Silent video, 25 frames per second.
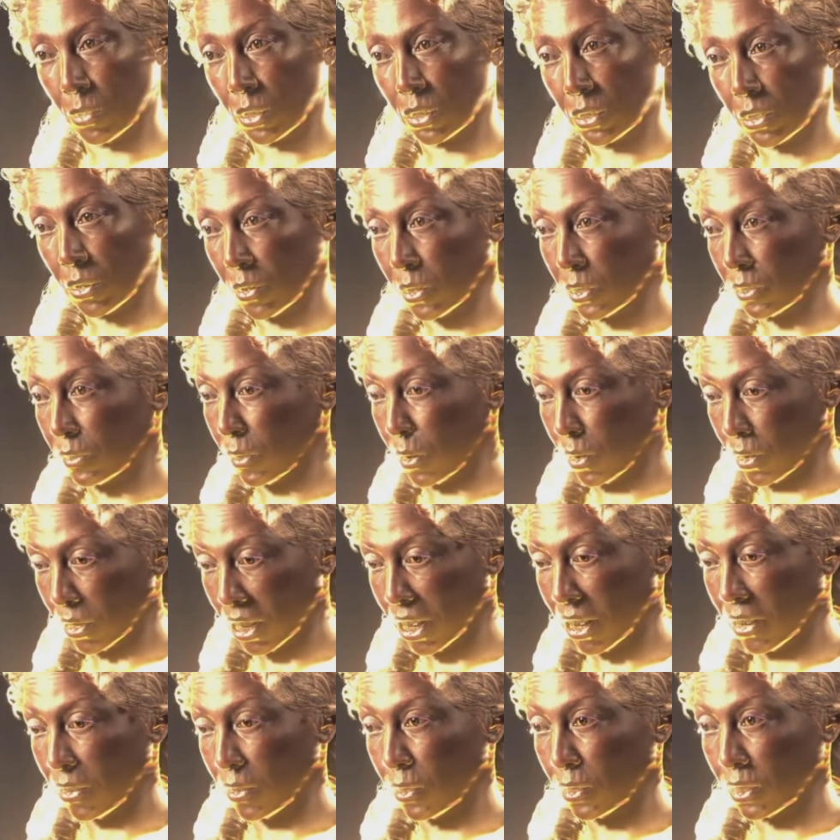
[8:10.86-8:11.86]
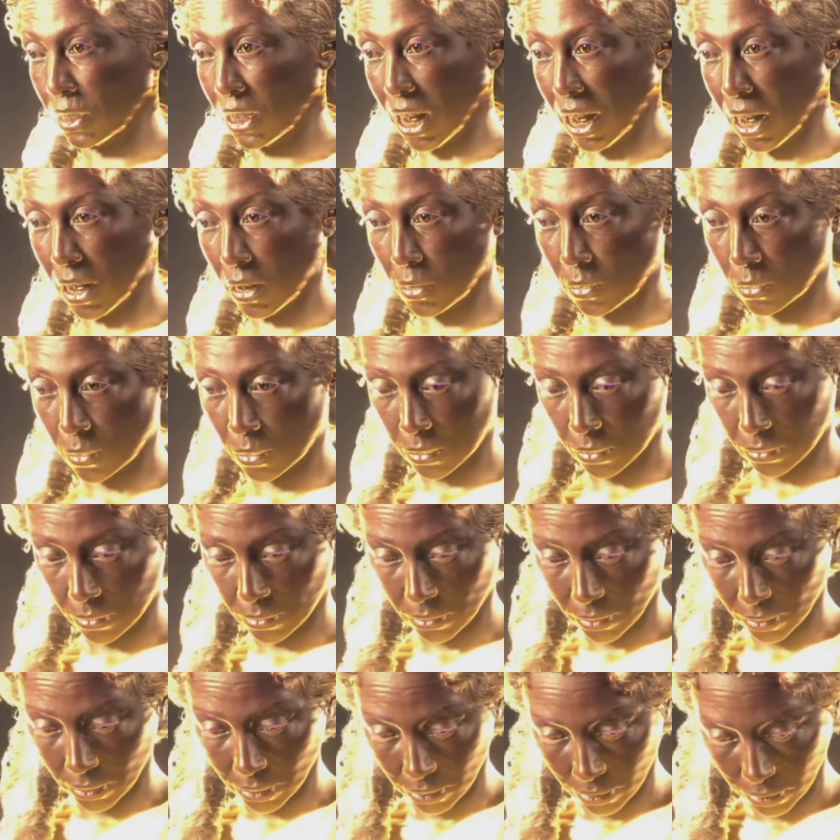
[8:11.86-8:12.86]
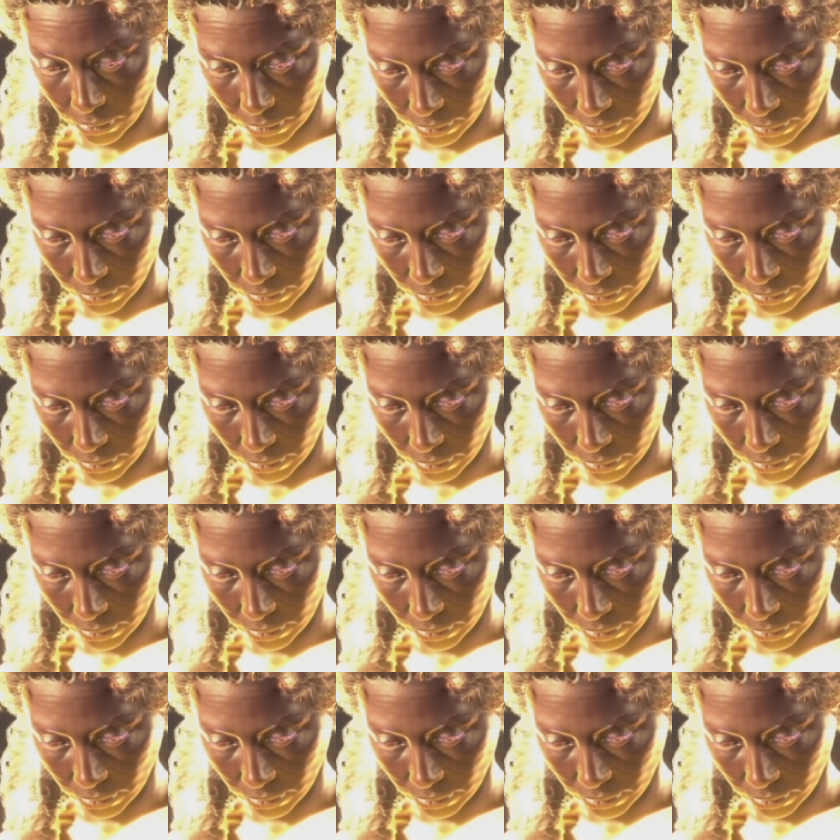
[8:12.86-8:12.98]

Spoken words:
to get out of that cutscene, man. And